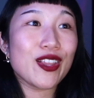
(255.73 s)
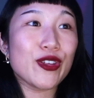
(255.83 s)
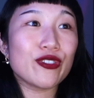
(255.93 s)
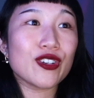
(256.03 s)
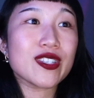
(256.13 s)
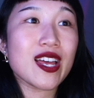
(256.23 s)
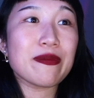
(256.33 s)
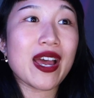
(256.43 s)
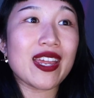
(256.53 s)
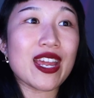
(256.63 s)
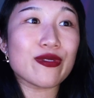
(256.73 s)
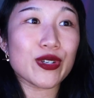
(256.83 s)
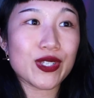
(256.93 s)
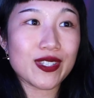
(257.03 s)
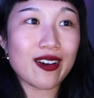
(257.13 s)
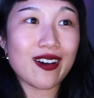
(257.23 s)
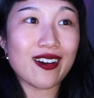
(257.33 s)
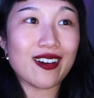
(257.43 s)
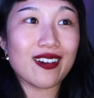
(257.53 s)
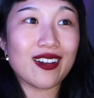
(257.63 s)
The first time I ever
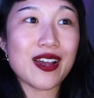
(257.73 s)
saw